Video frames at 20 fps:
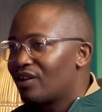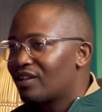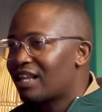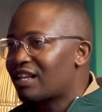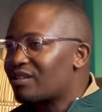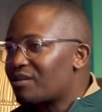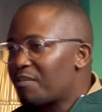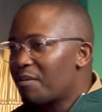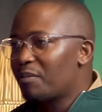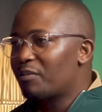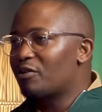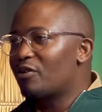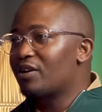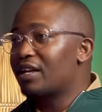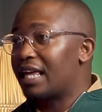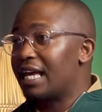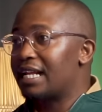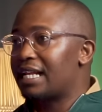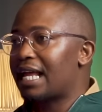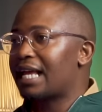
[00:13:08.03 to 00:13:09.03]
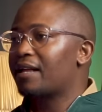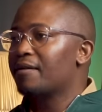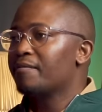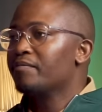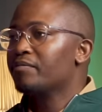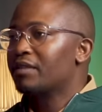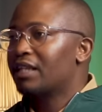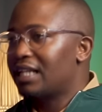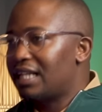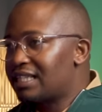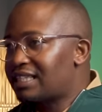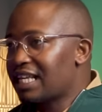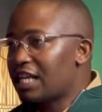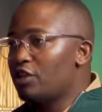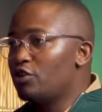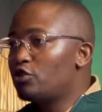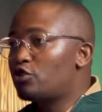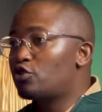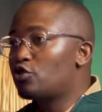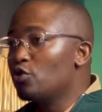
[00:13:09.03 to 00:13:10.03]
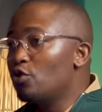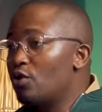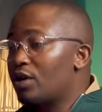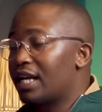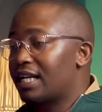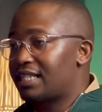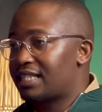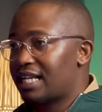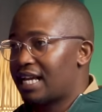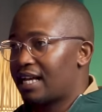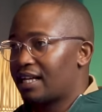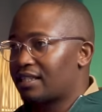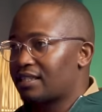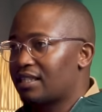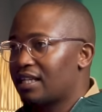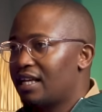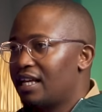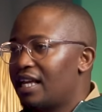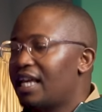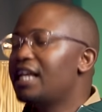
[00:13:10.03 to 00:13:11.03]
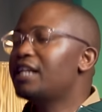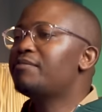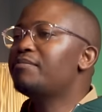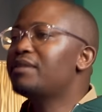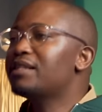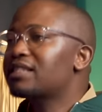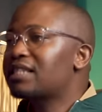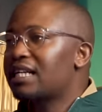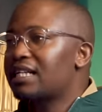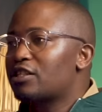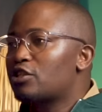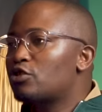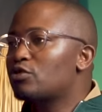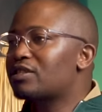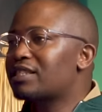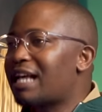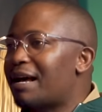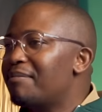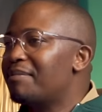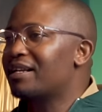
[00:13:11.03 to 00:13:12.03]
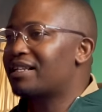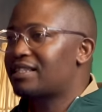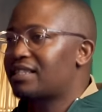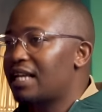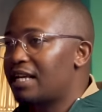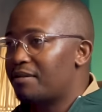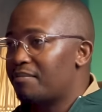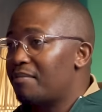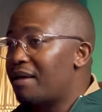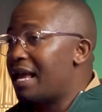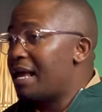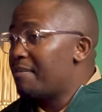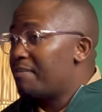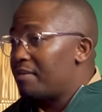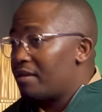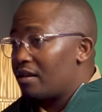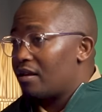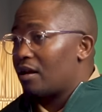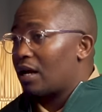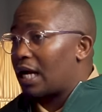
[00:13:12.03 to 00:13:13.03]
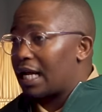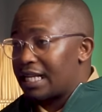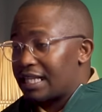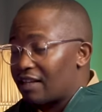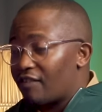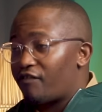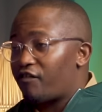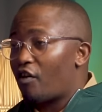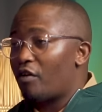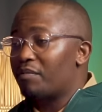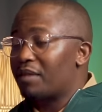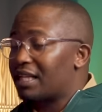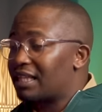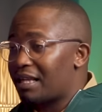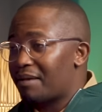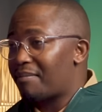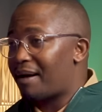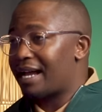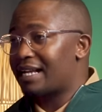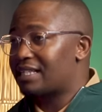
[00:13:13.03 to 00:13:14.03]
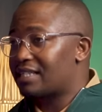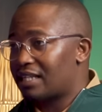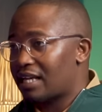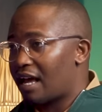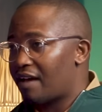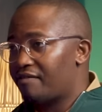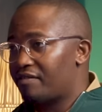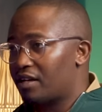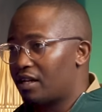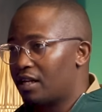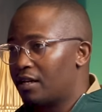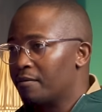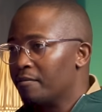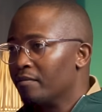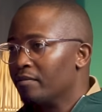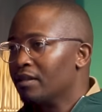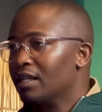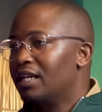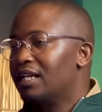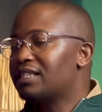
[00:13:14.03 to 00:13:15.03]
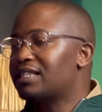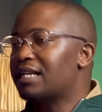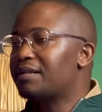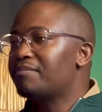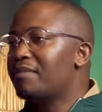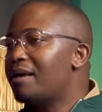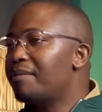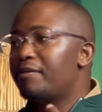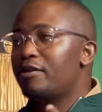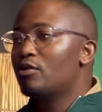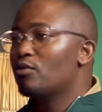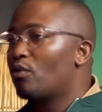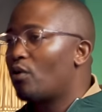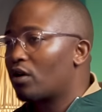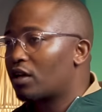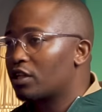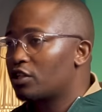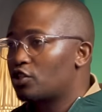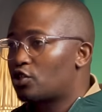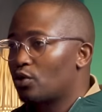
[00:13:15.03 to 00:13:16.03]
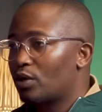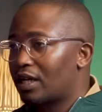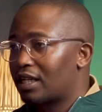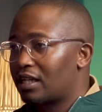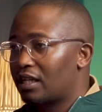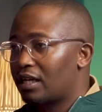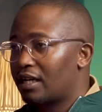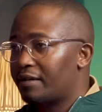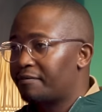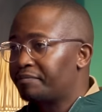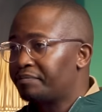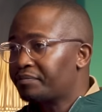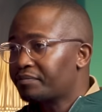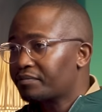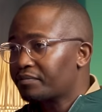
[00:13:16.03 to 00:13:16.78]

That's what people don't get. Like, let's say you do get taxed. It means that to some extent, maybe in the form that they might have it in, is that maybe you walk into a